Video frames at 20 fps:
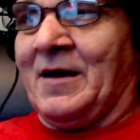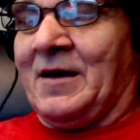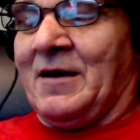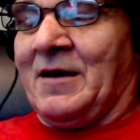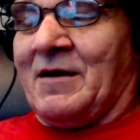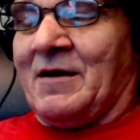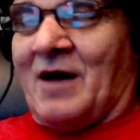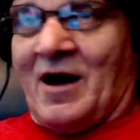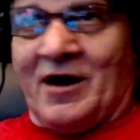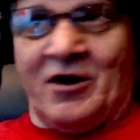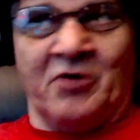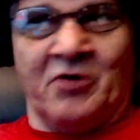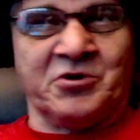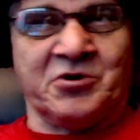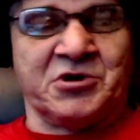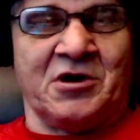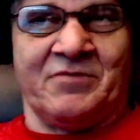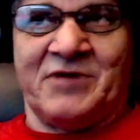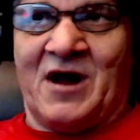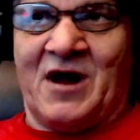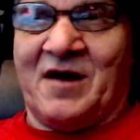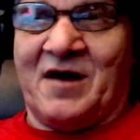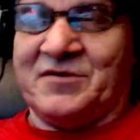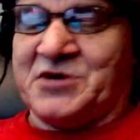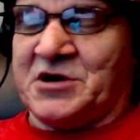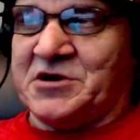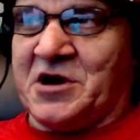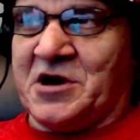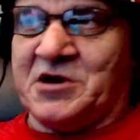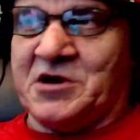I know sometimes it
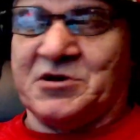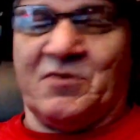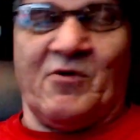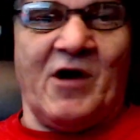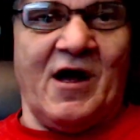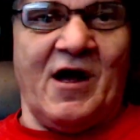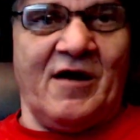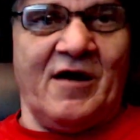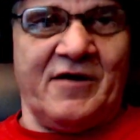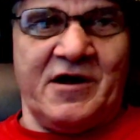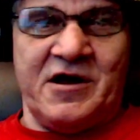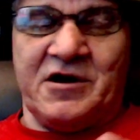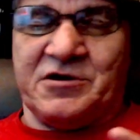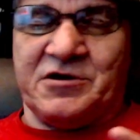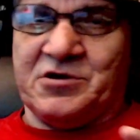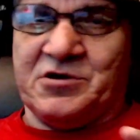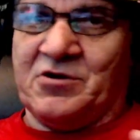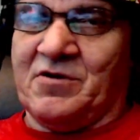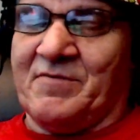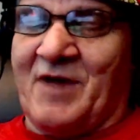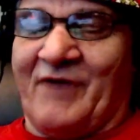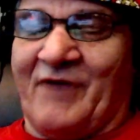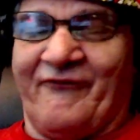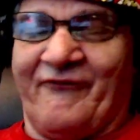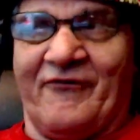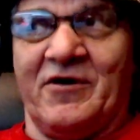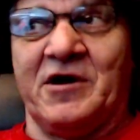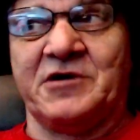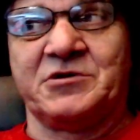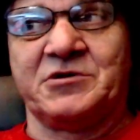takes a while to get to it, my
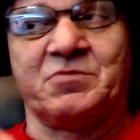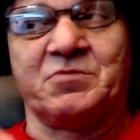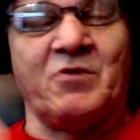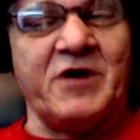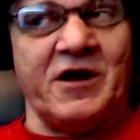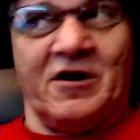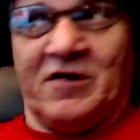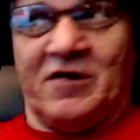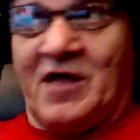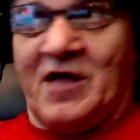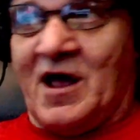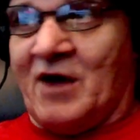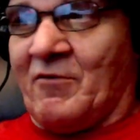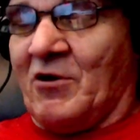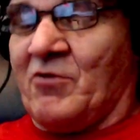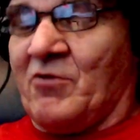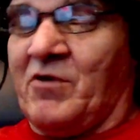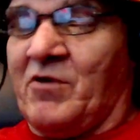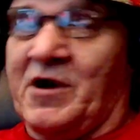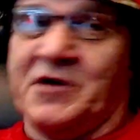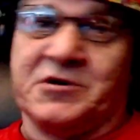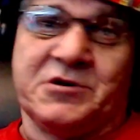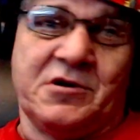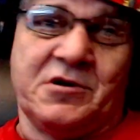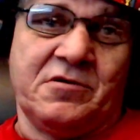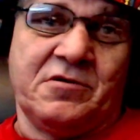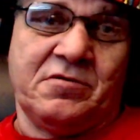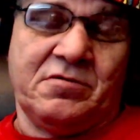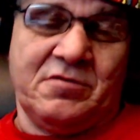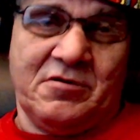friends. We get a lot of requests,
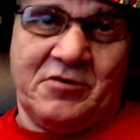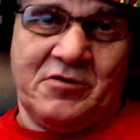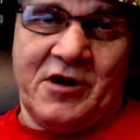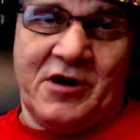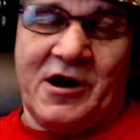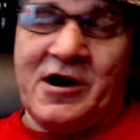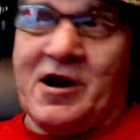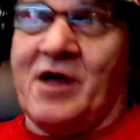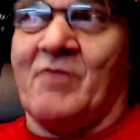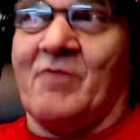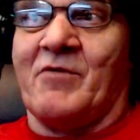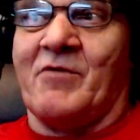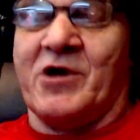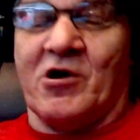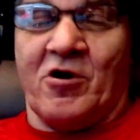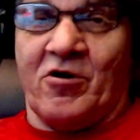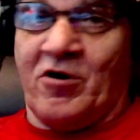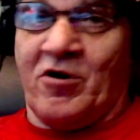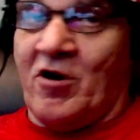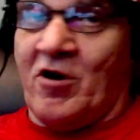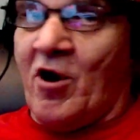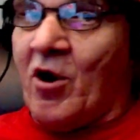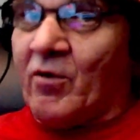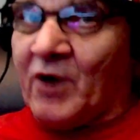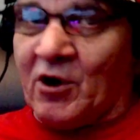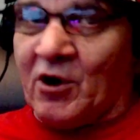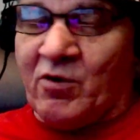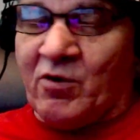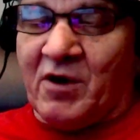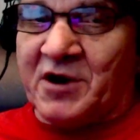okay? And we are an
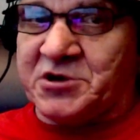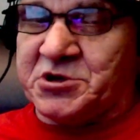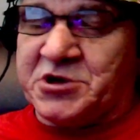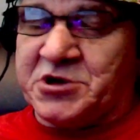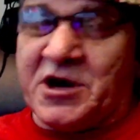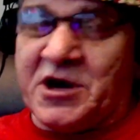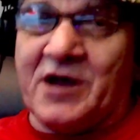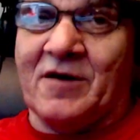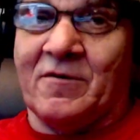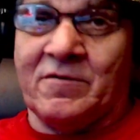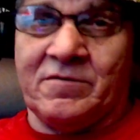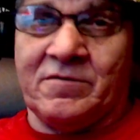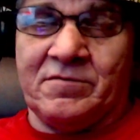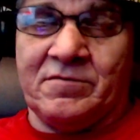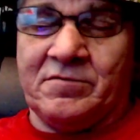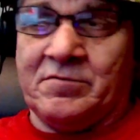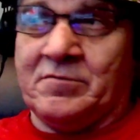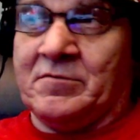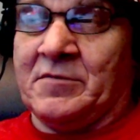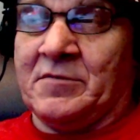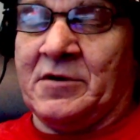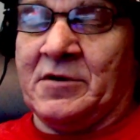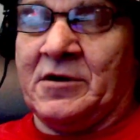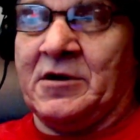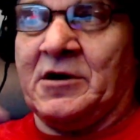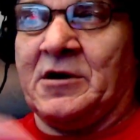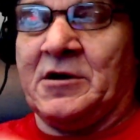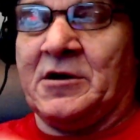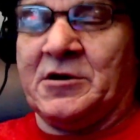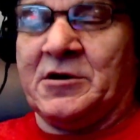all-request channel.
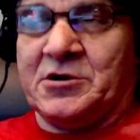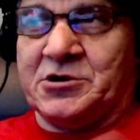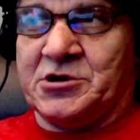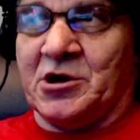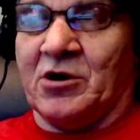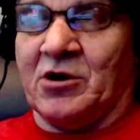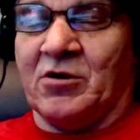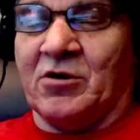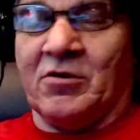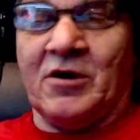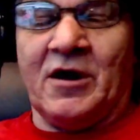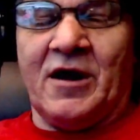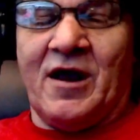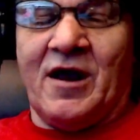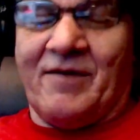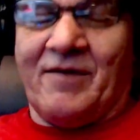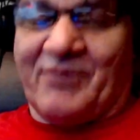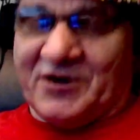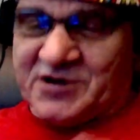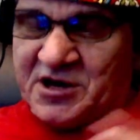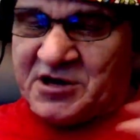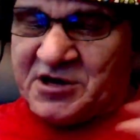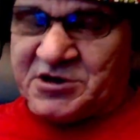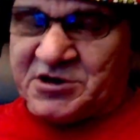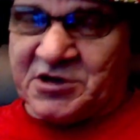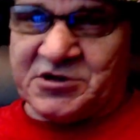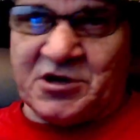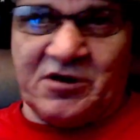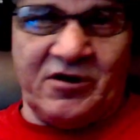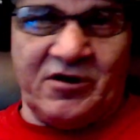So if it takes us
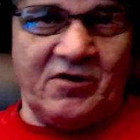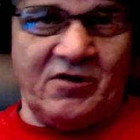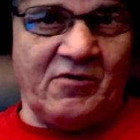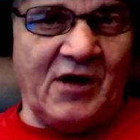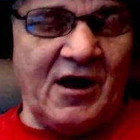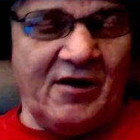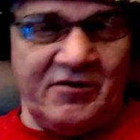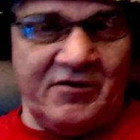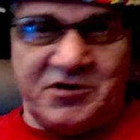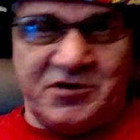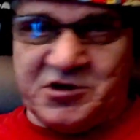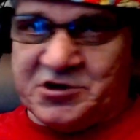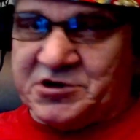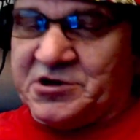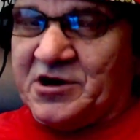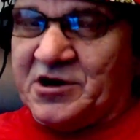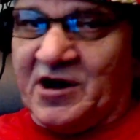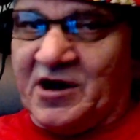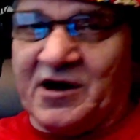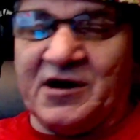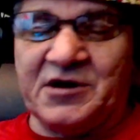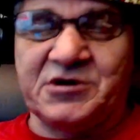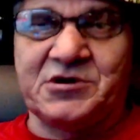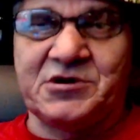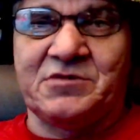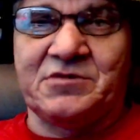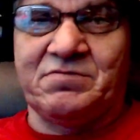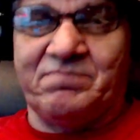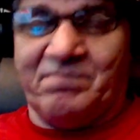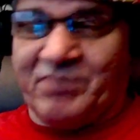a little while, it just does,
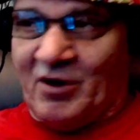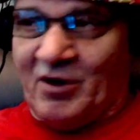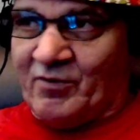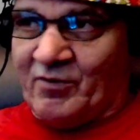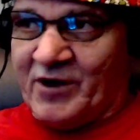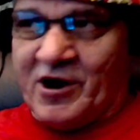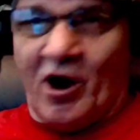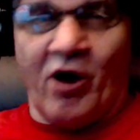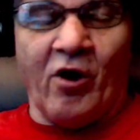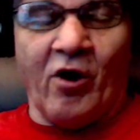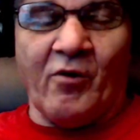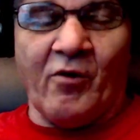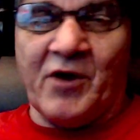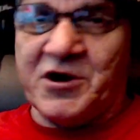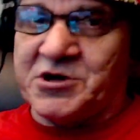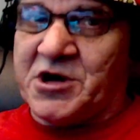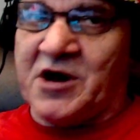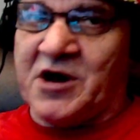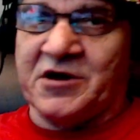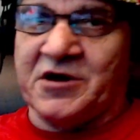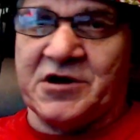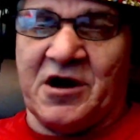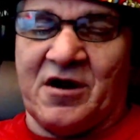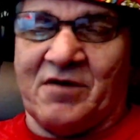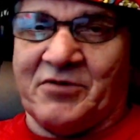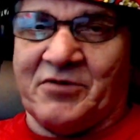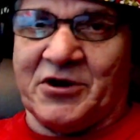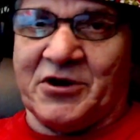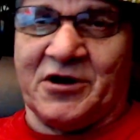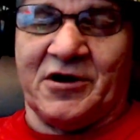but we always get to
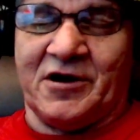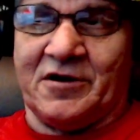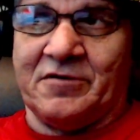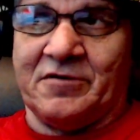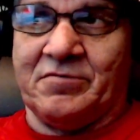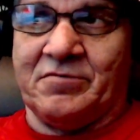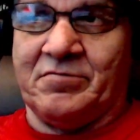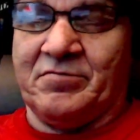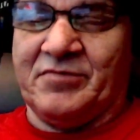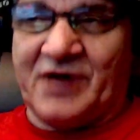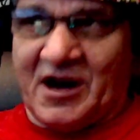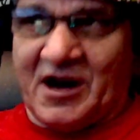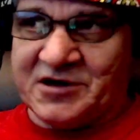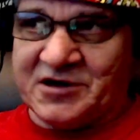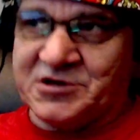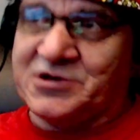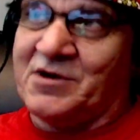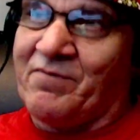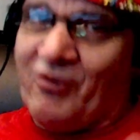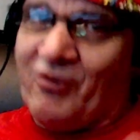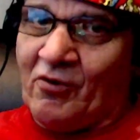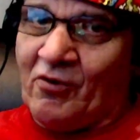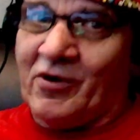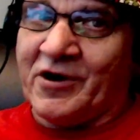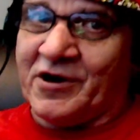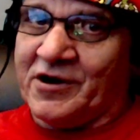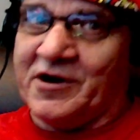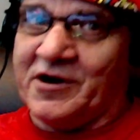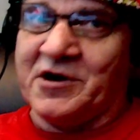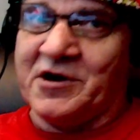everything. That's the point
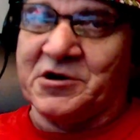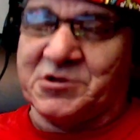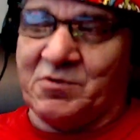of this.